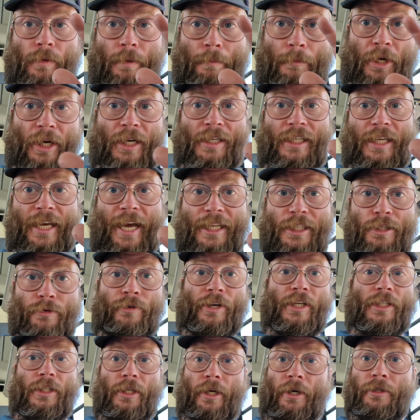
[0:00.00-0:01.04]
going to
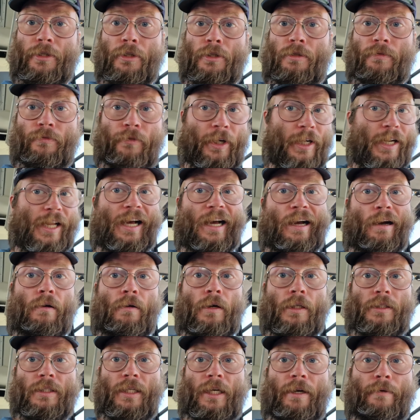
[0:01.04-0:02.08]
deactivate the others for now
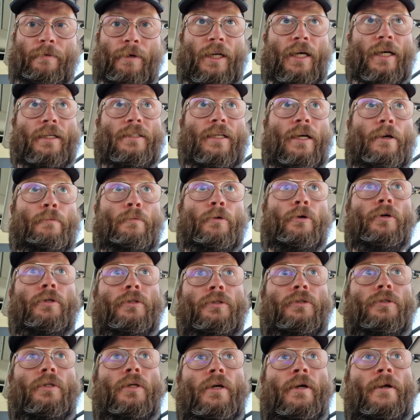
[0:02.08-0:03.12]
until I realize how it
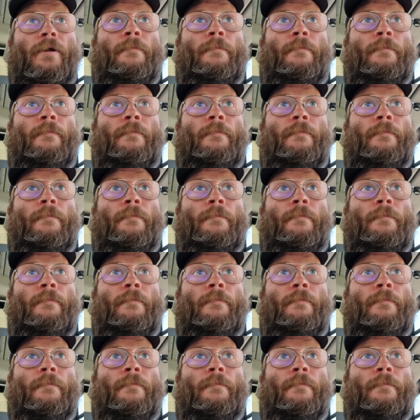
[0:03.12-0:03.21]
works.